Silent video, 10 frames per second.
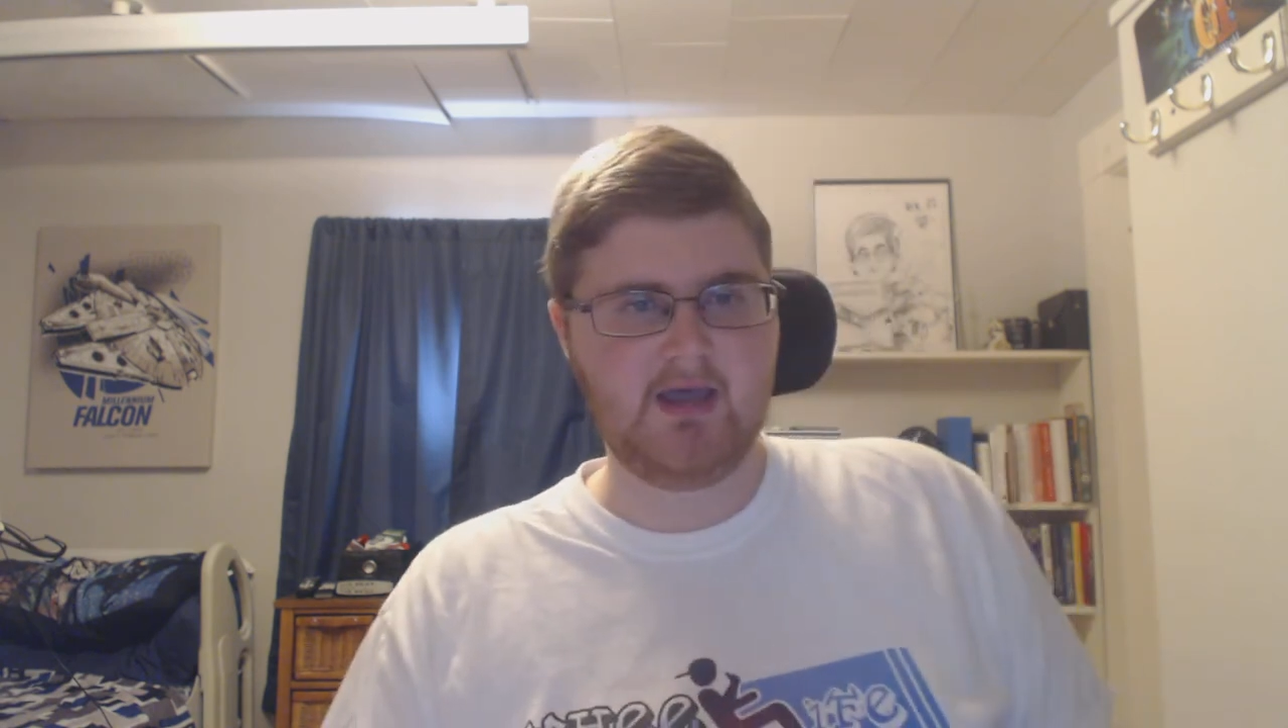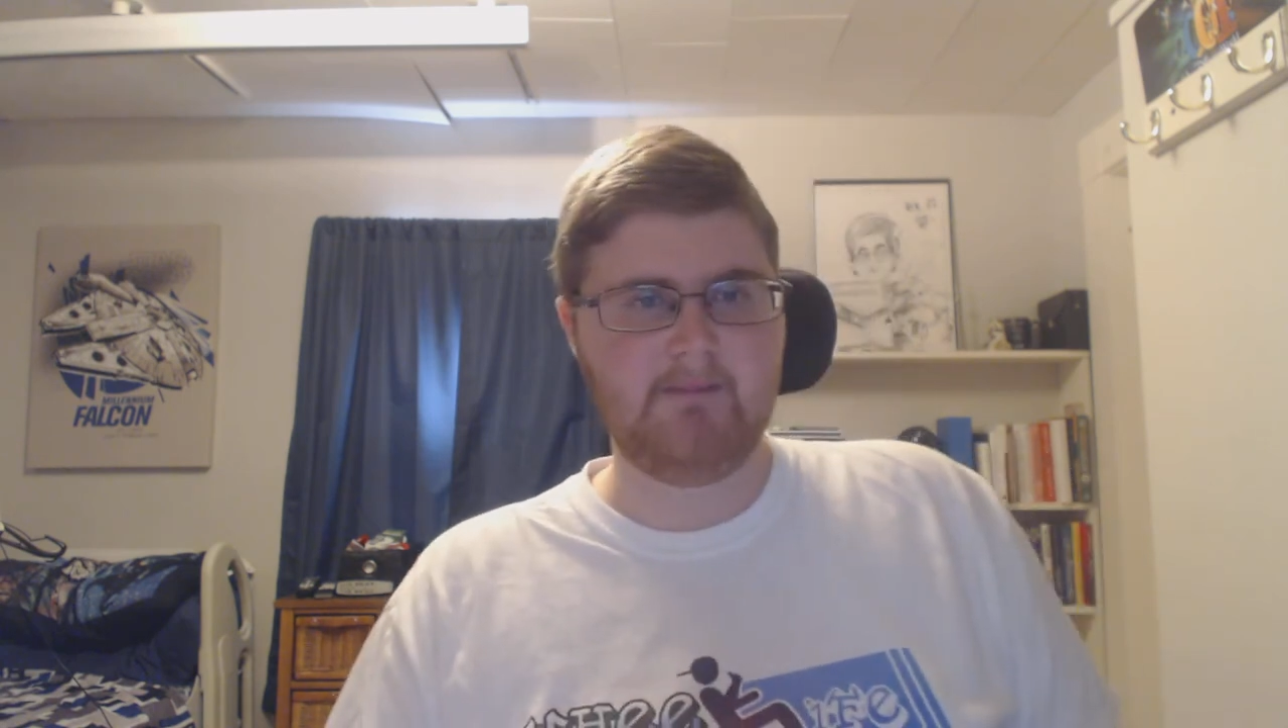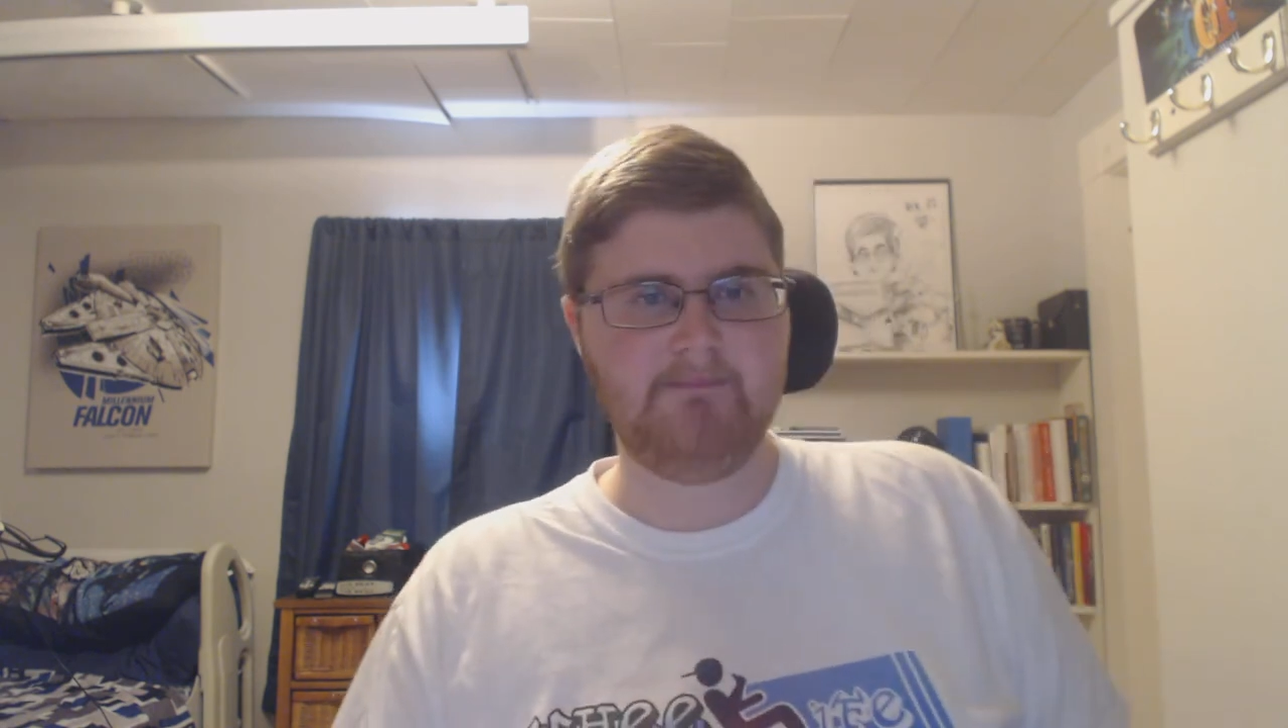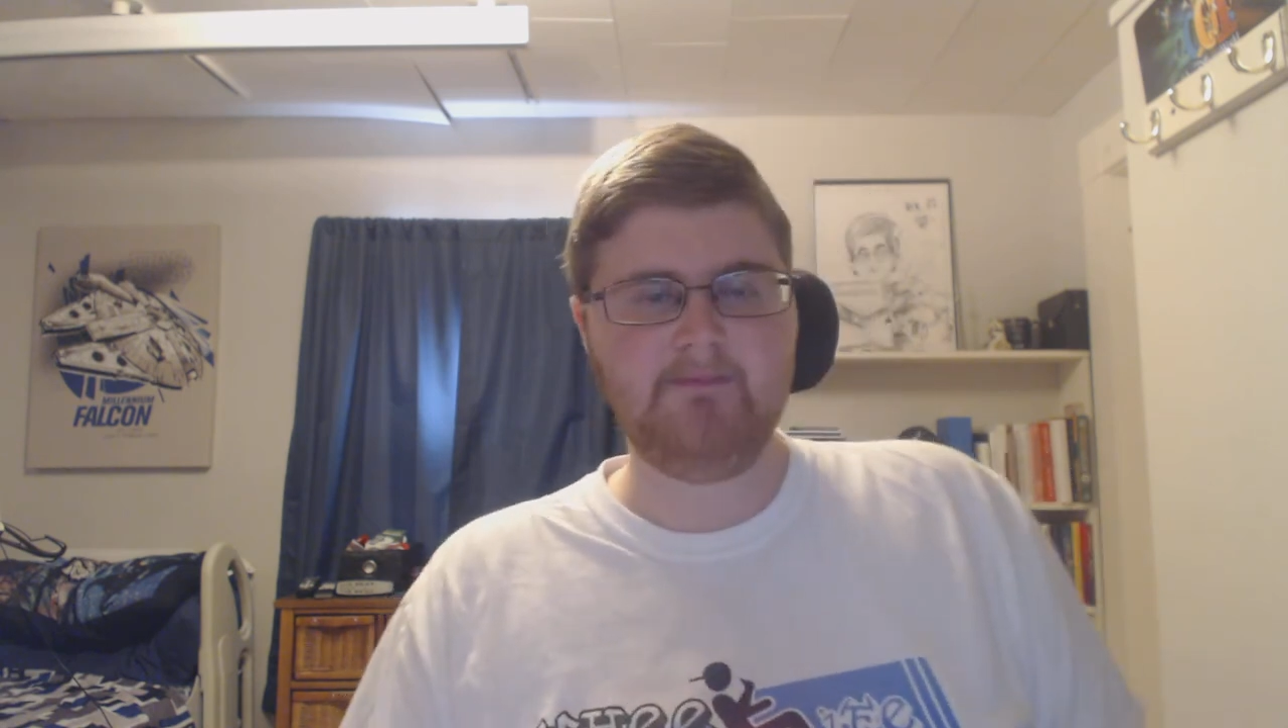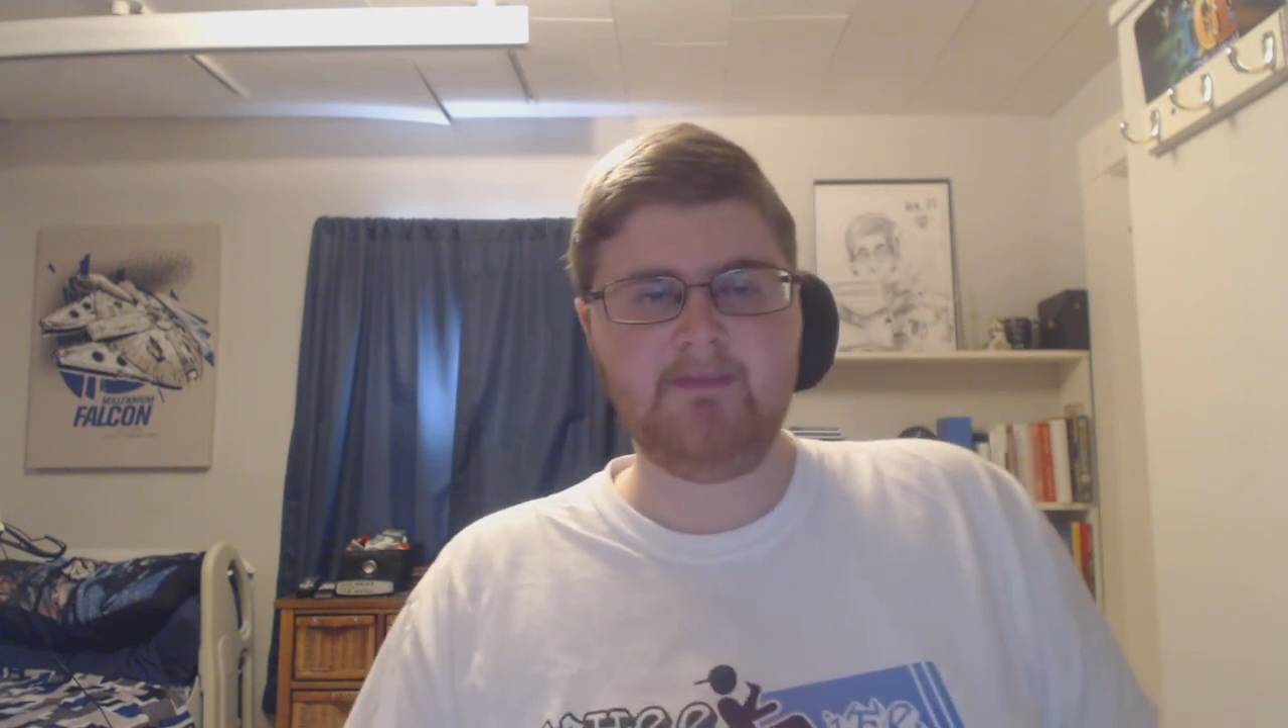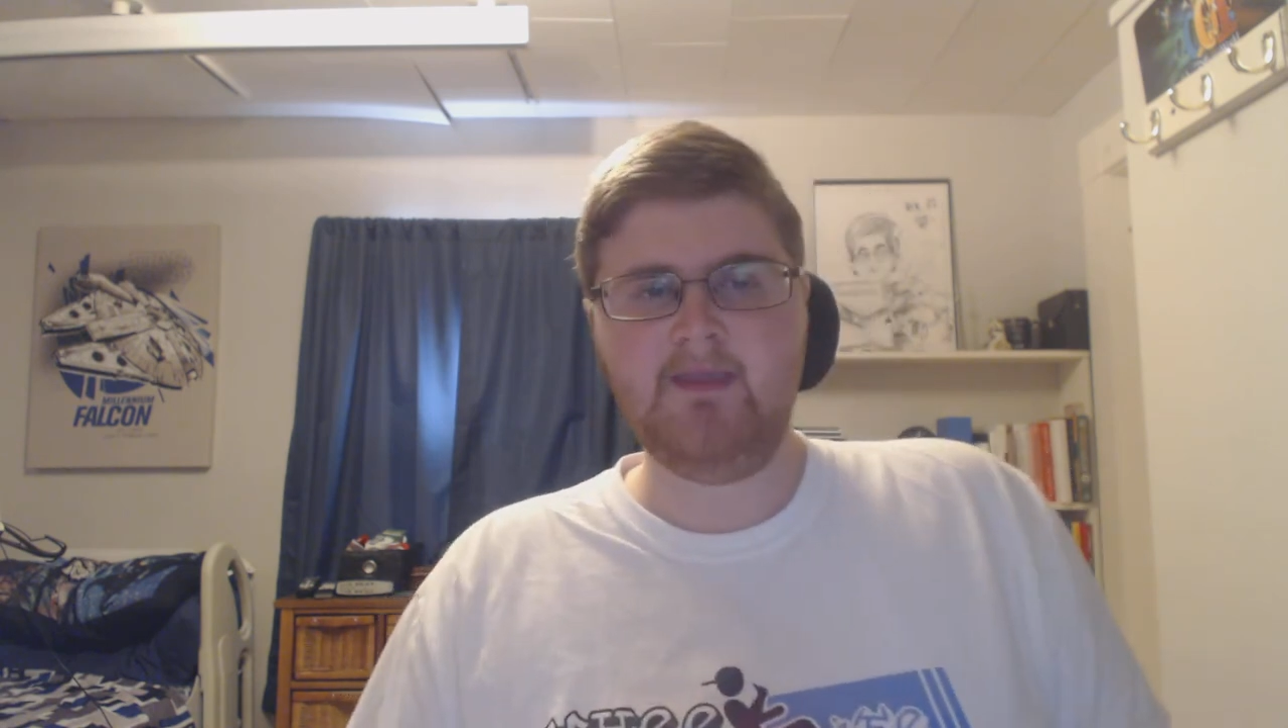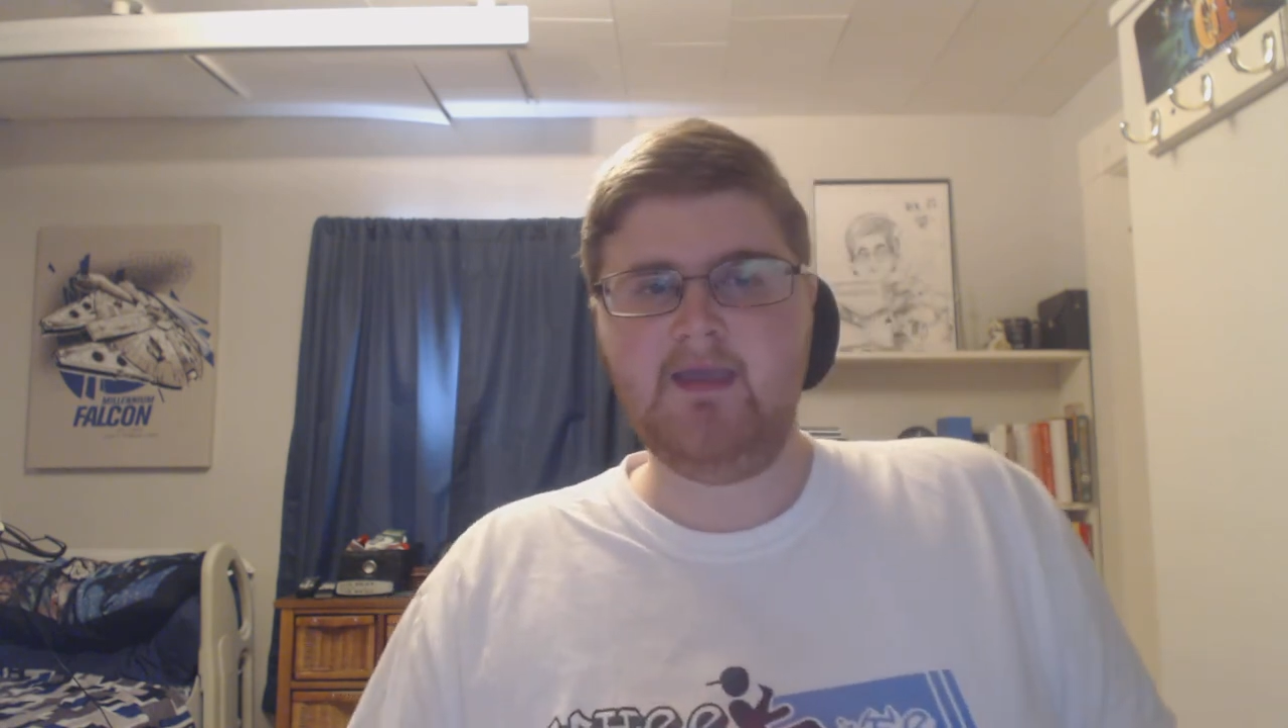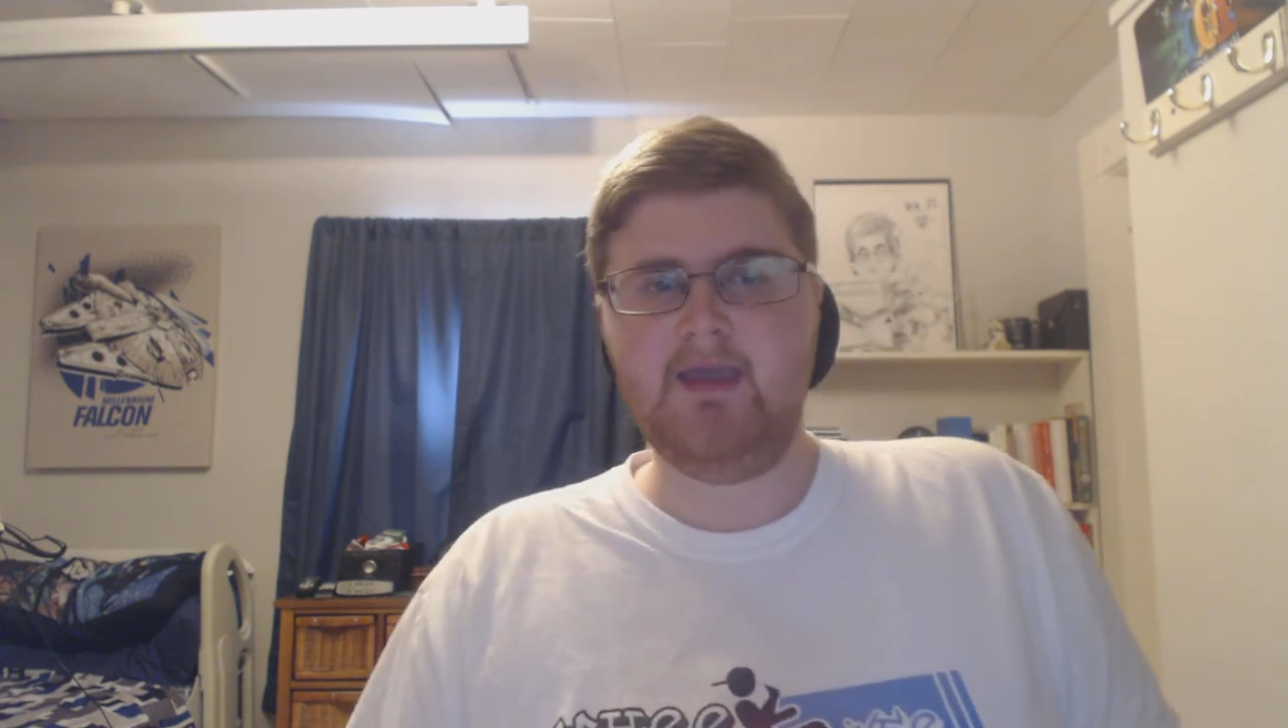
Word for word: Um,